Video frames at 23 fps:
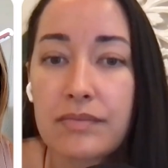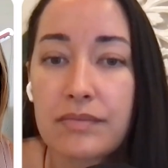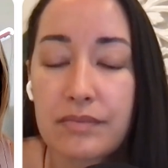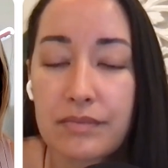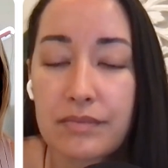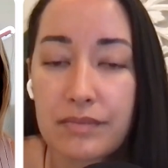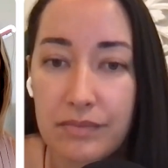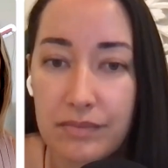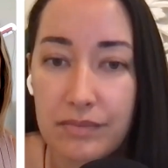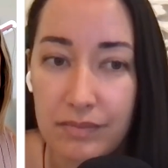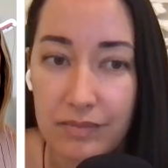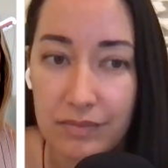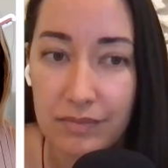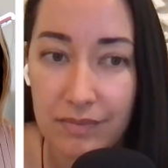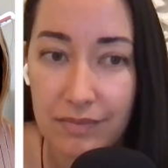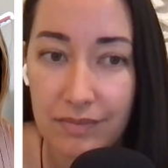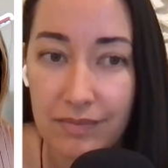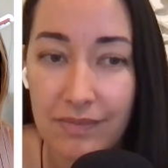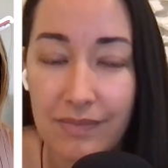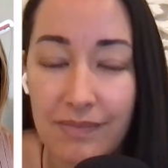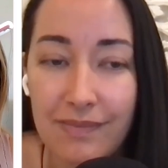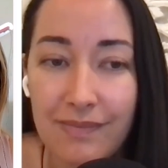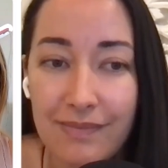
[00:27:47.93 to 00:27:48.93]

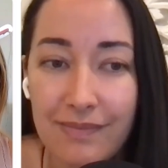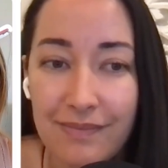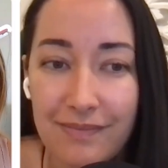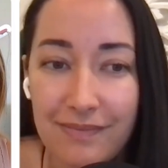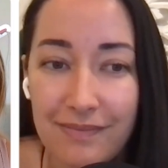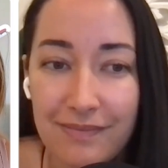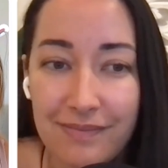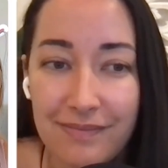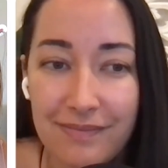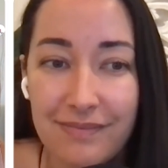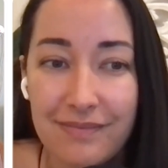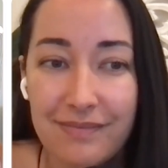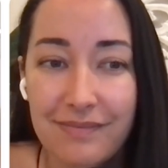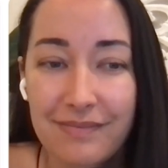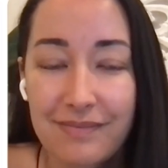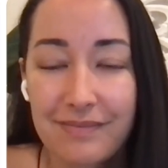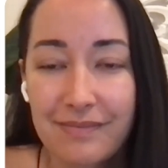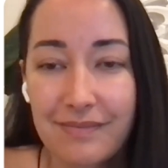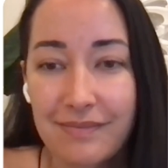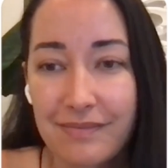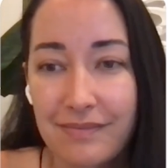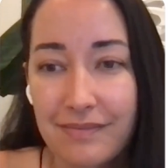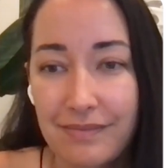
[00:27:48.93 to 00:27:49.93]

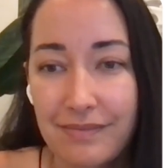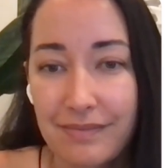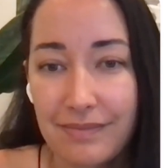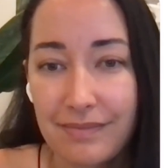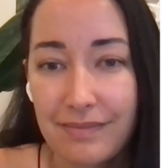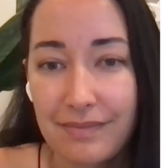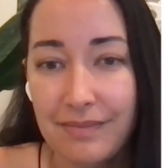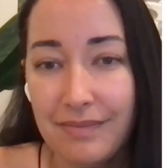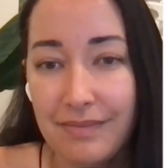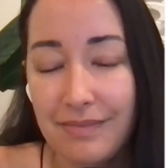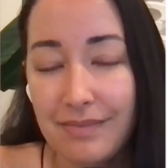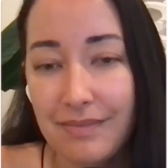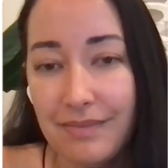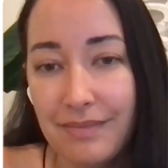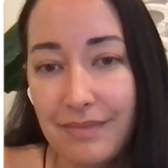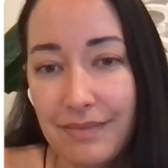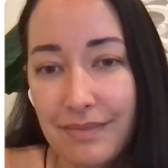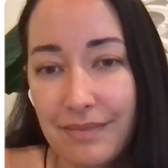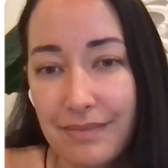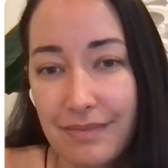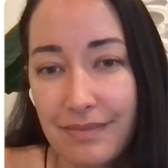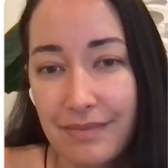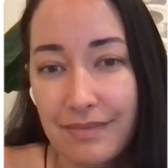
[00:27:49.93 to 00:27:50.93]

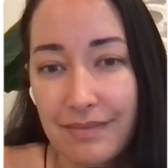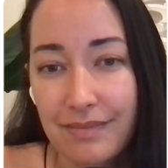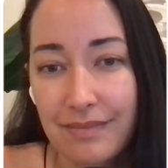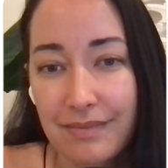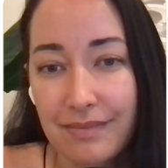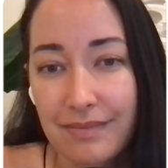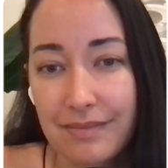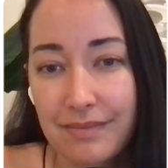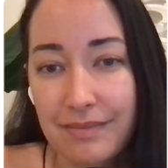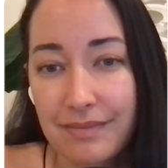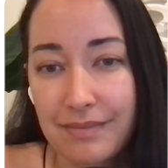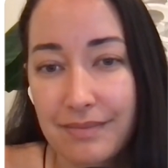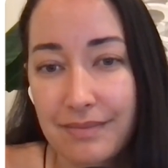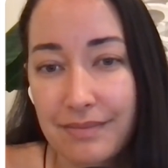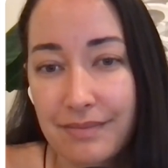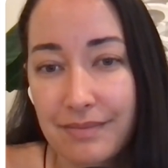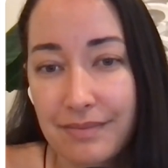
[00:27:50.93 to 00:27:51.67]
The person shown says nothing.